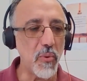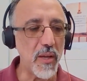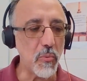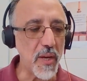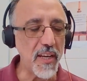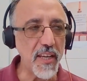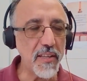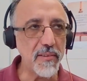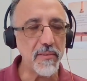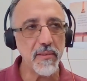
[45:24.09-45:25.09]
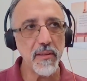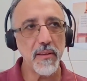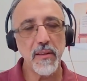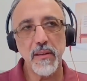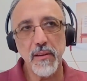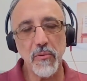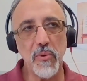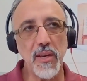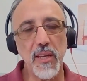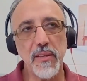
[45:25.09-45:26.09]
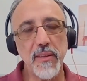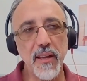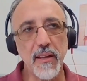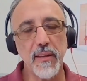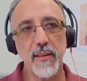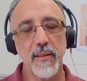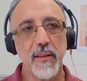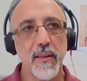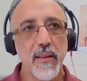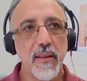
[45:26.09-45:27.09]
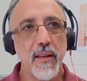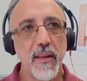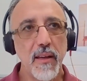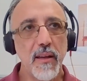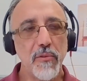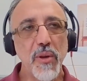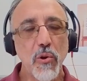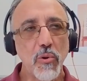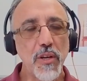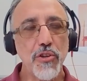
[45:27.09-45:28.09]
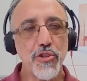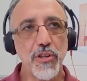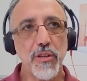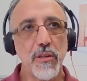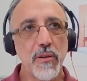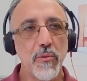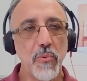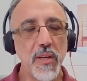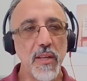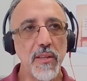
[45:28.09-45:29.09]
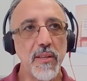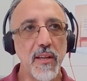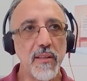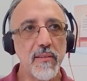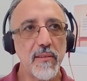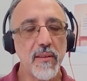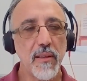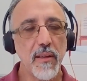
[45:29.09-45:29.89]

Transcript: We need that recognition. We need that,